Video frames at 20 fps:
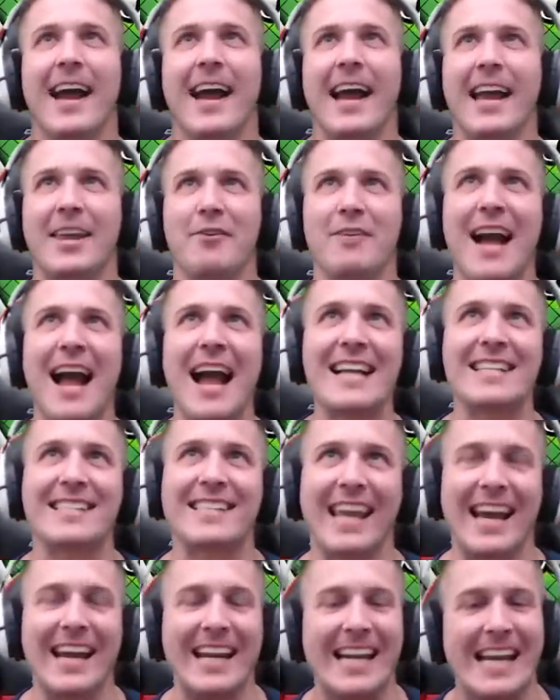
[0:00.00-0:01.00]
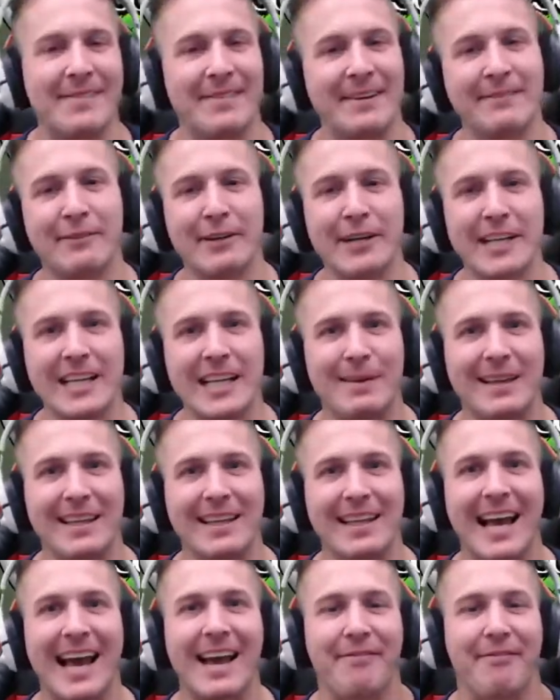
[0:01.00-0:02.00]
hey, you guys can't even really be
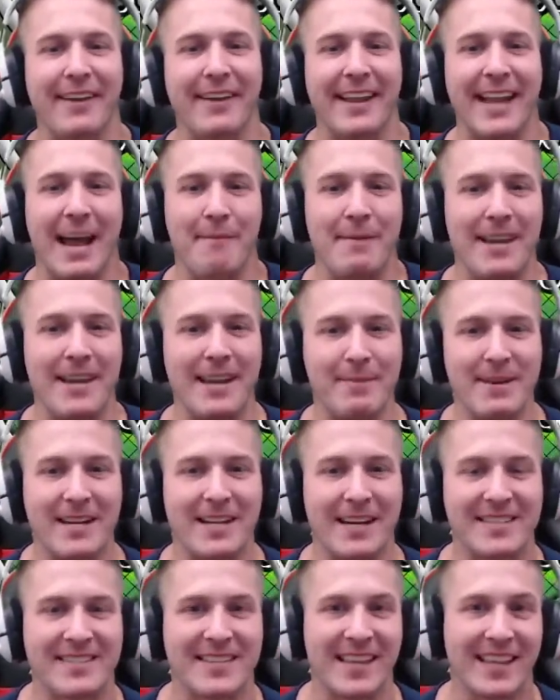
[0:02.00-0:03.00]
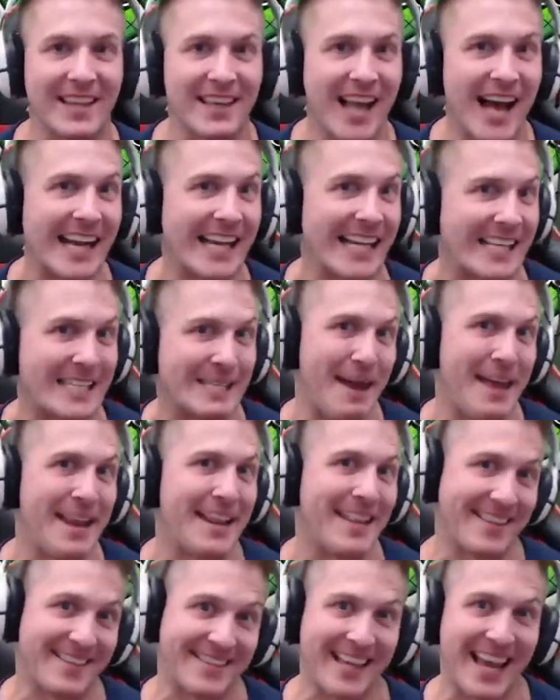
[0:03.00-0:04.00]
laughing at me because the luck has been
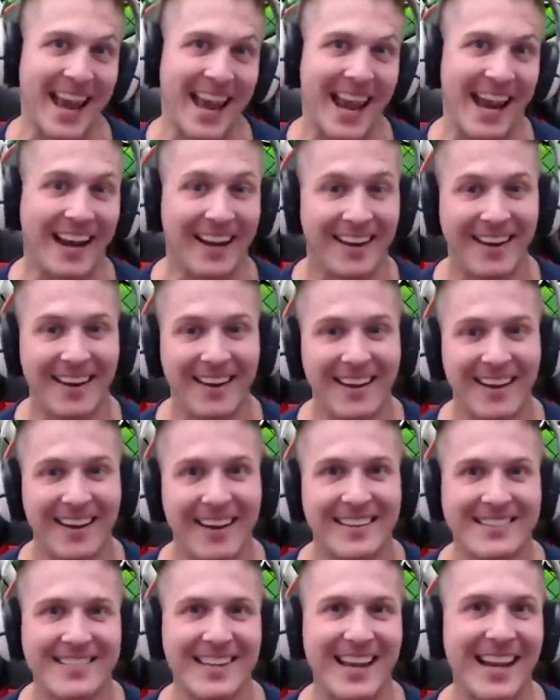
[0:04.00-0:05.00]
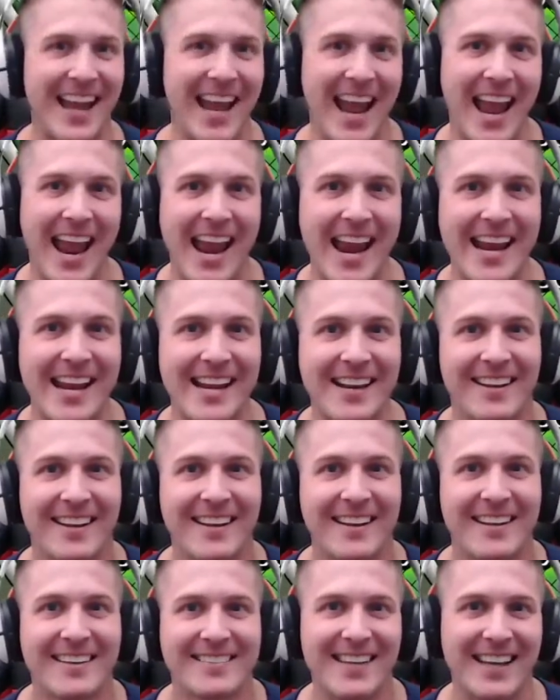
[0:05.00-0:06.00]
insane. It's like eight,
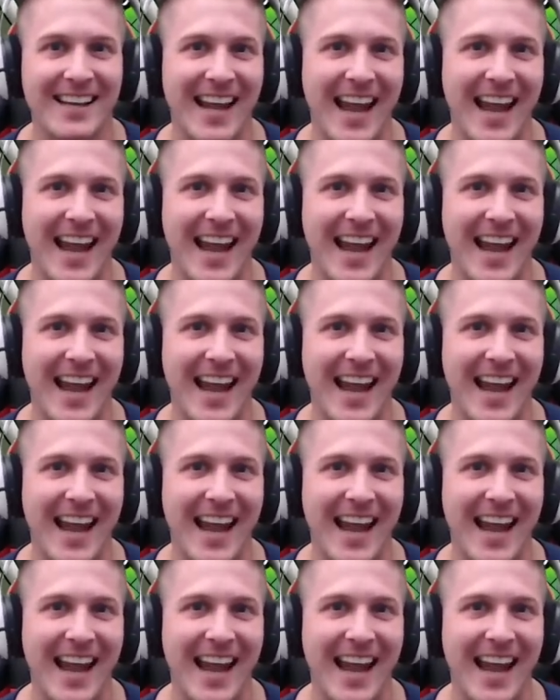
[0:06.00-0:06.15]
it's like